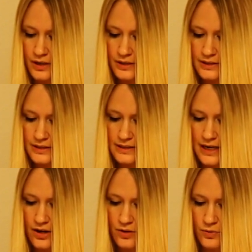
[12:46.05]
needs to
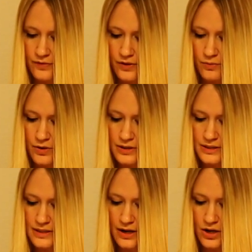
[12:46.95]
stay on whenever I want it to
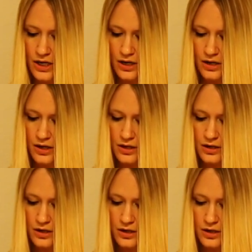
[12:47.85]
stay on.
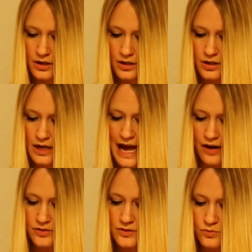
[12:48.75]

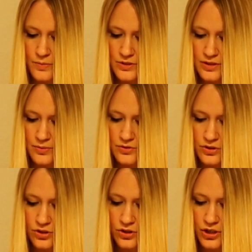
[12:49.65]
How is a woman supposed
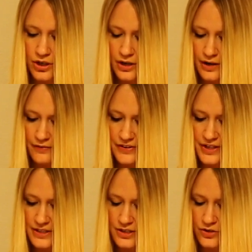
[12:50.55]
to cook if it
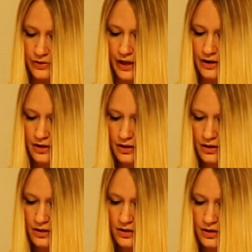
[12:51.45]
doesn't do that?
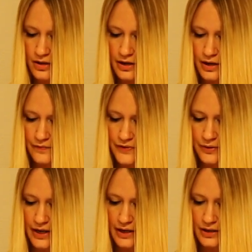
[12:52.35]

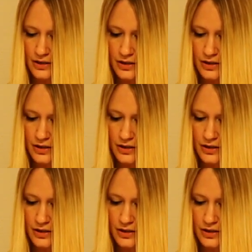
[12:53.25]
Okay.